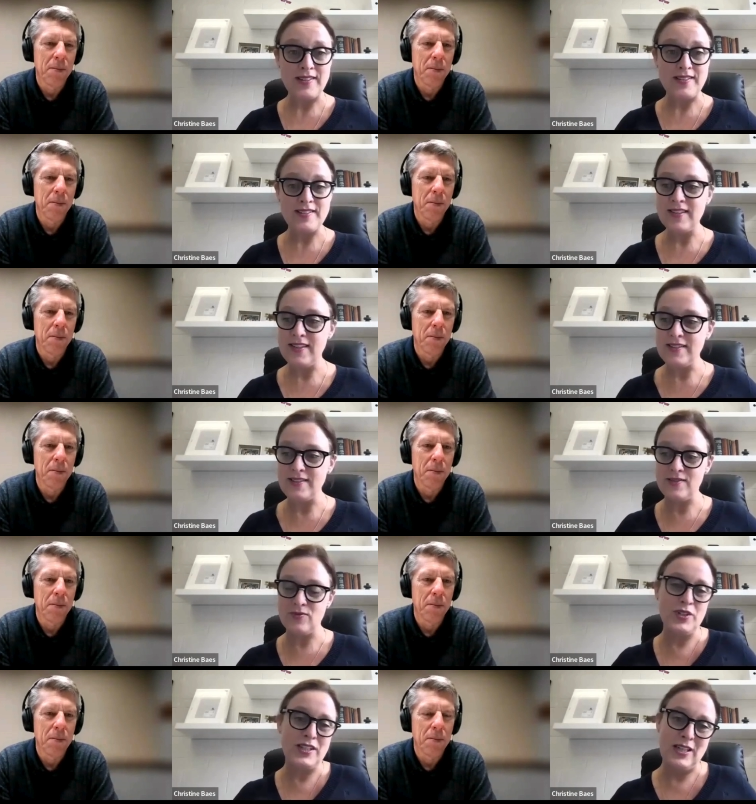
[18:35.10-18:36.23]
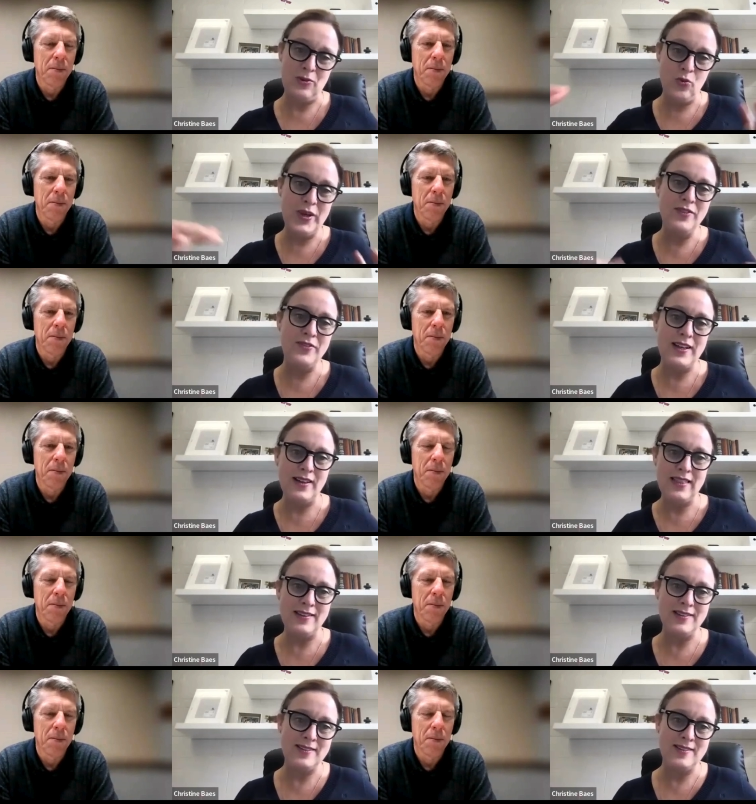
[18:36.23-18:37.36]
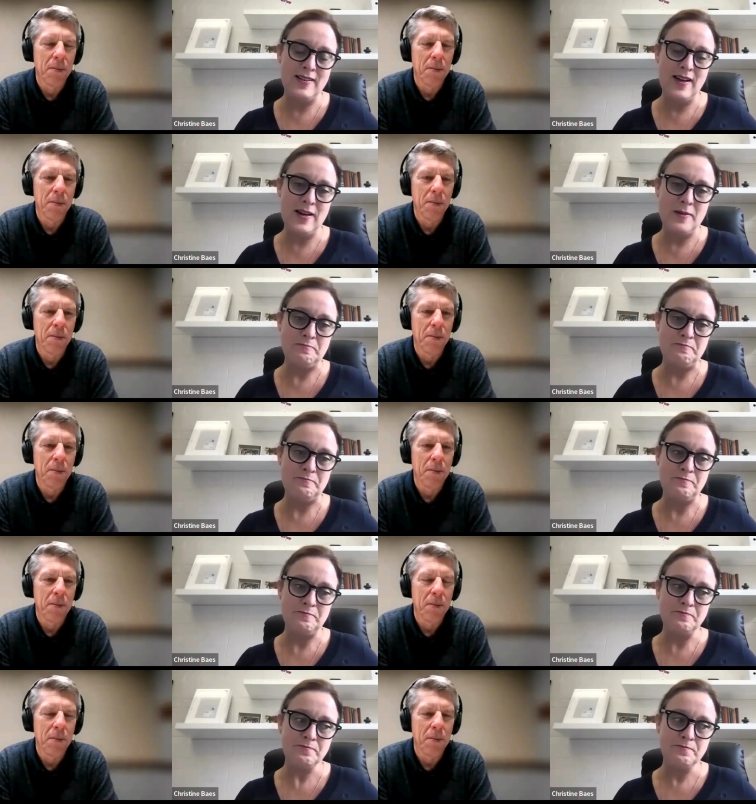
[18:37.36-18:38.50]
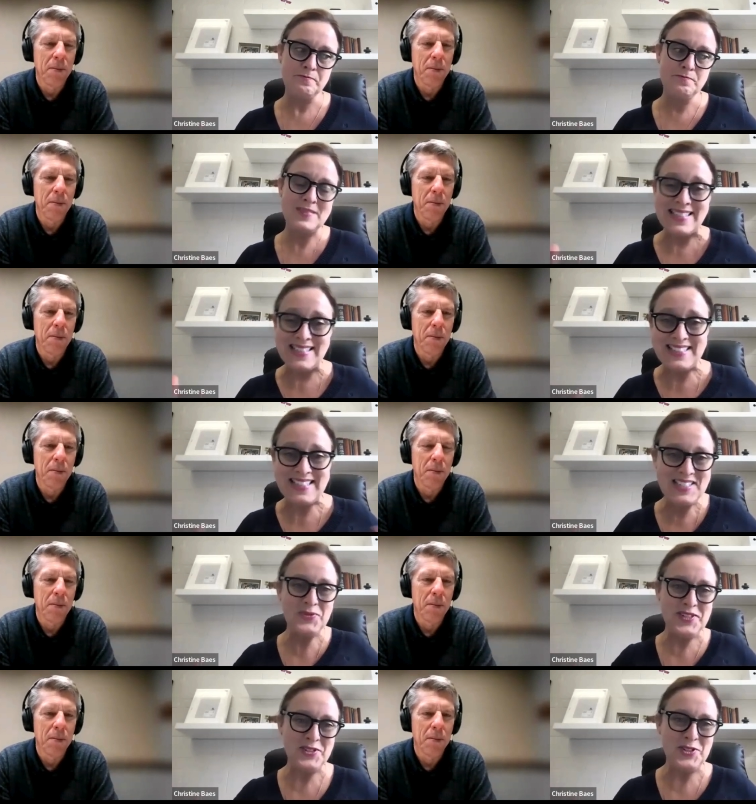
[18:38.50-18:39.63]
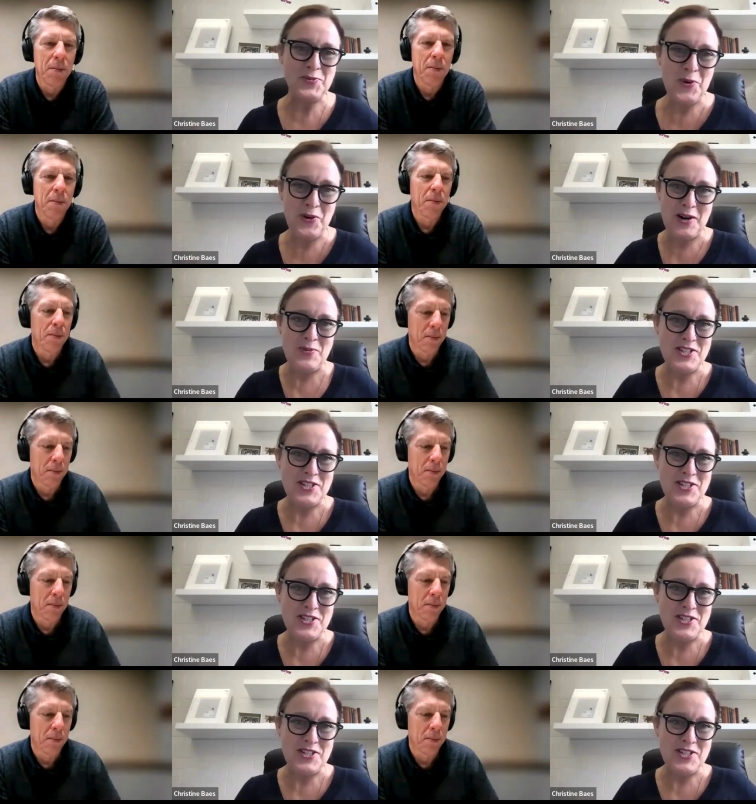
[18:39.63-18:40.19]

Speaker 1: is is really weaving this um, into his research program,